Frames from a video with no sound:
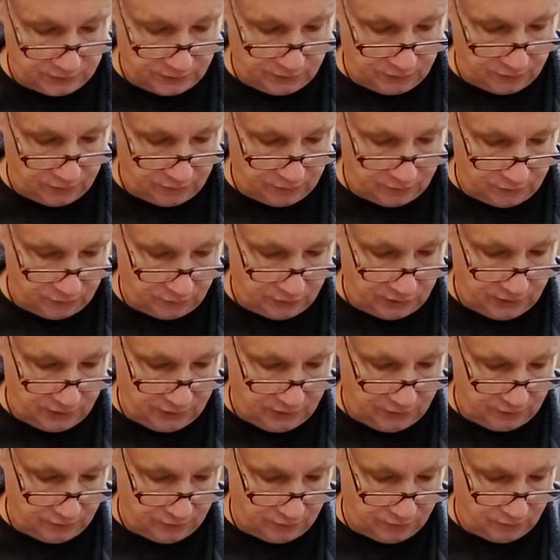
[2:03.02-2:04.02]
care of her
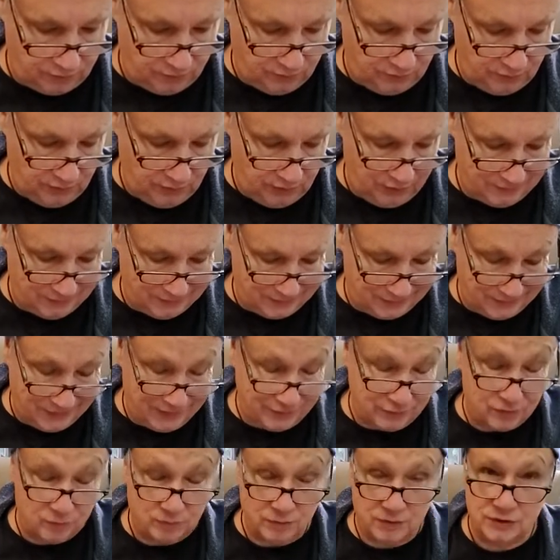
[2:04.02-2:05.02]
kingdom. The
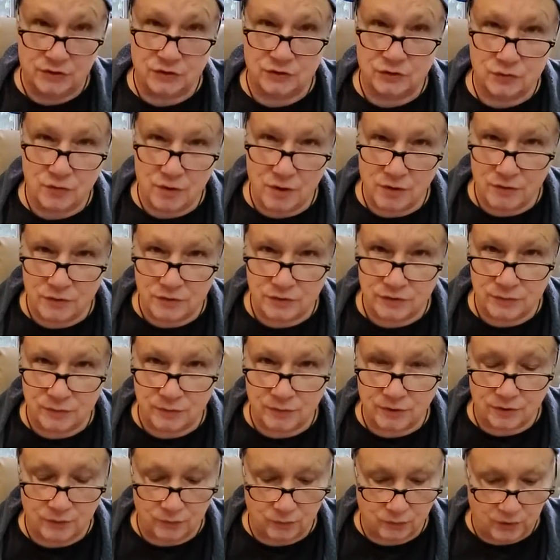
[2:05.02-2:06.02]
kingdom in astrology,
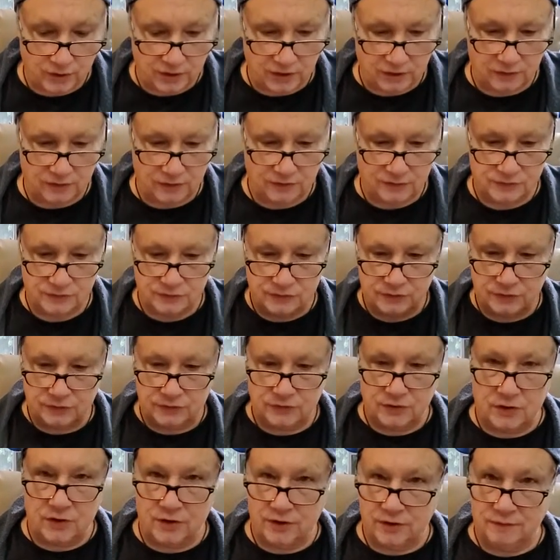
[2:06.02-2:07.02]
by the way, is the
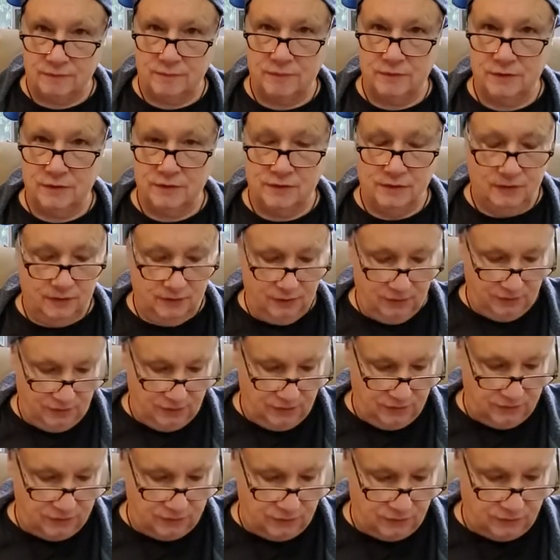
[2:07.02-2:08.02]
sun.
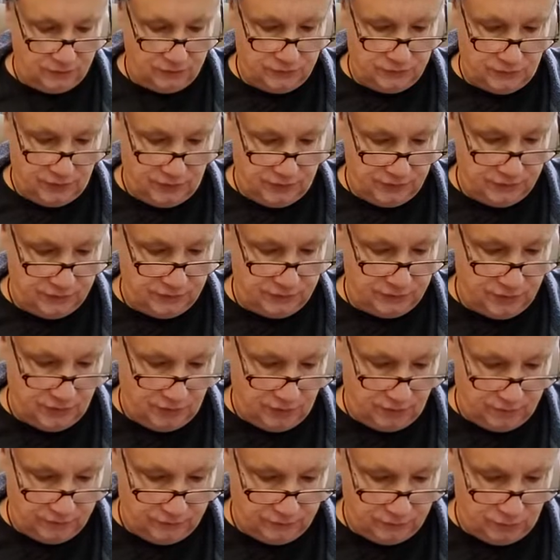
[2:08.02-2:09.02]
It's our sun
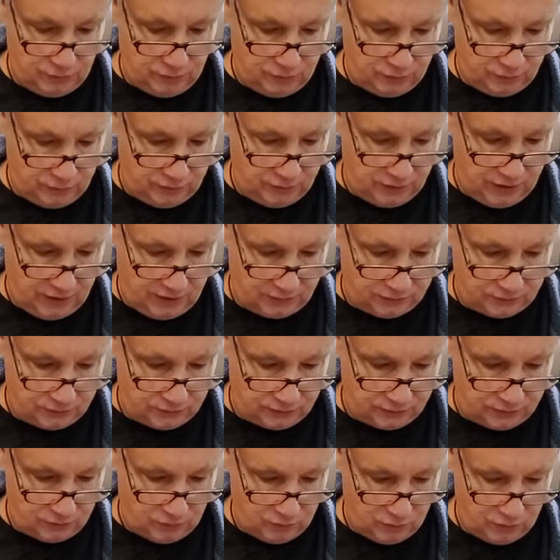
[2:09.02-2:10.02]
selves, what we
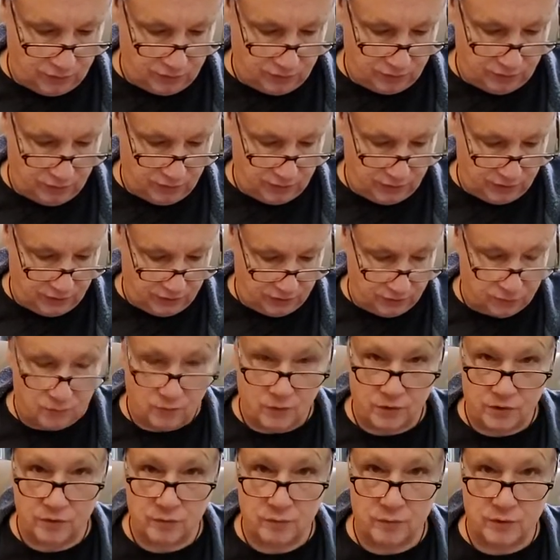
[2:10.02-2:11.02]
naturally want to be. You
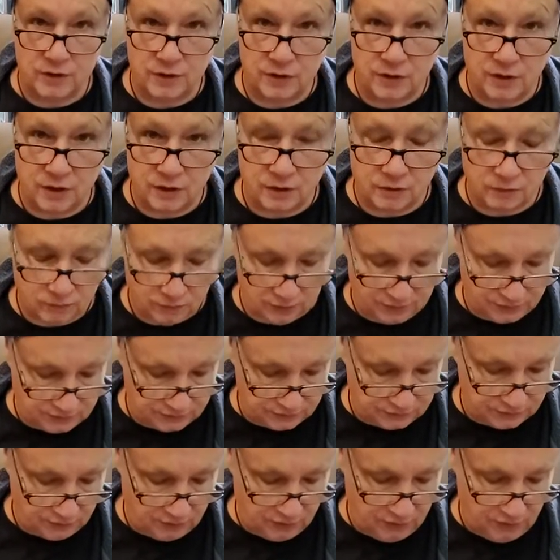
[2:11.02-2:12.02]
want to be an
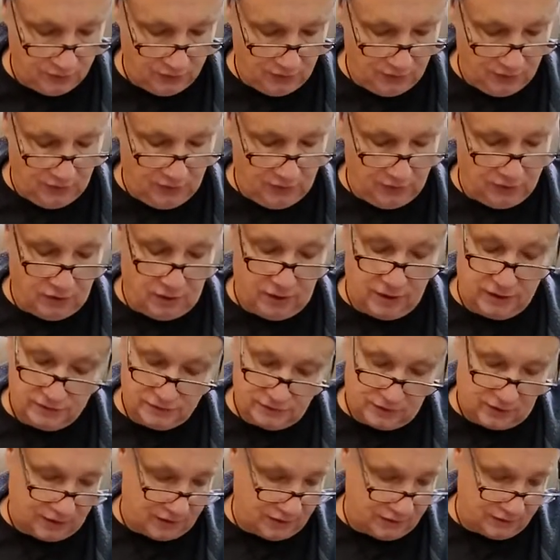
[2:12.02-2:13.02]
Aries. Now, I just
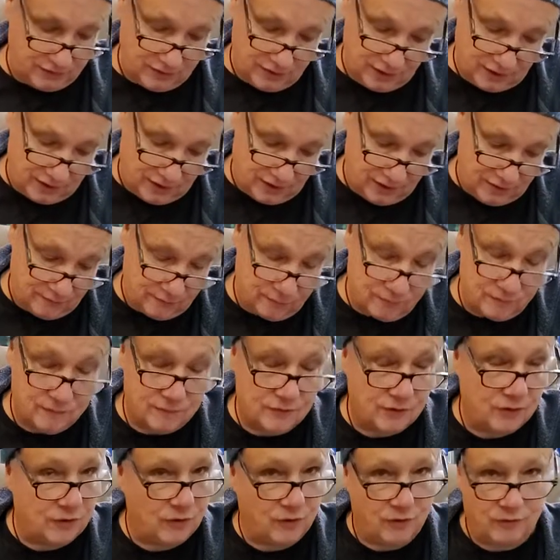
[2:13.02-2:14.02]
gotta say,
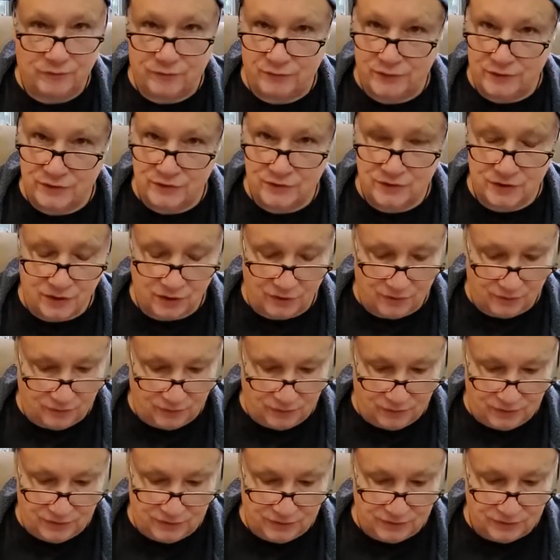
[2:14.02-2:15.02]
girlfriend's an
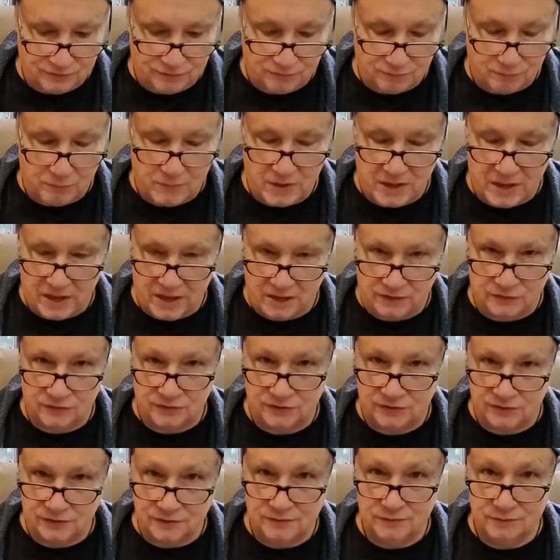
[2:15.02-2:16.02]
Aries,
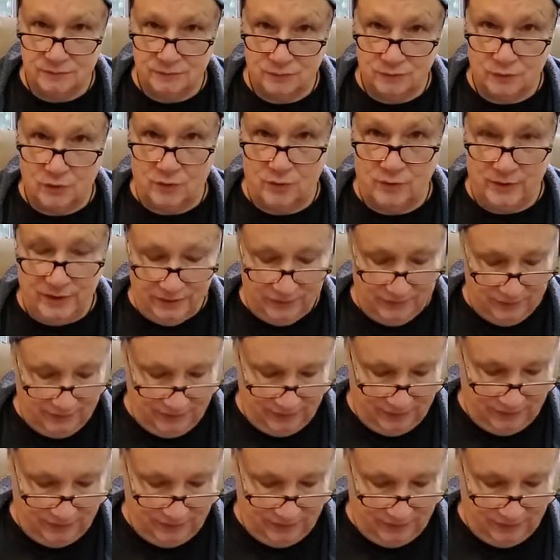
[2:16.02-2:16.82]
amazing woman.